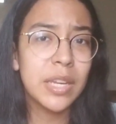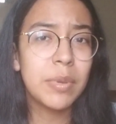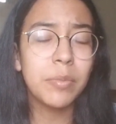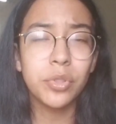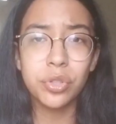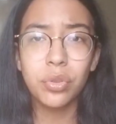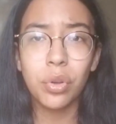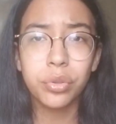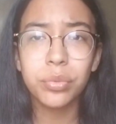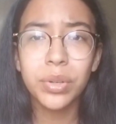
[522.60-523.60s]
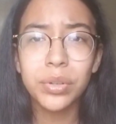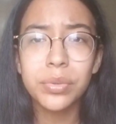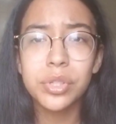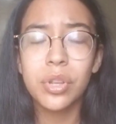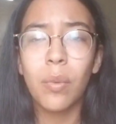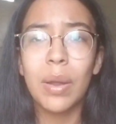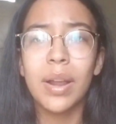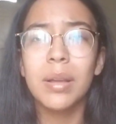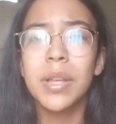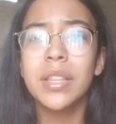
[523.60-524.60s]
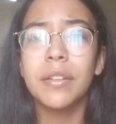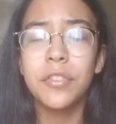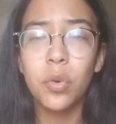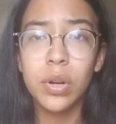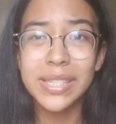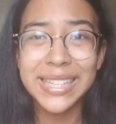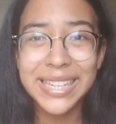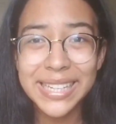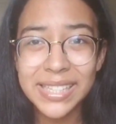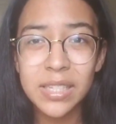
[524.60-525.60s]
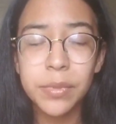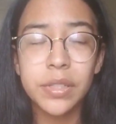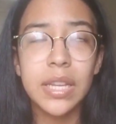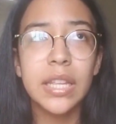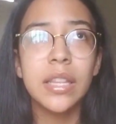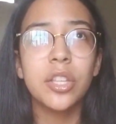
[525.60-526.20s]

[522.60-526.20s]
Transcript: people do go through. So I recommend that if yours is debilitating,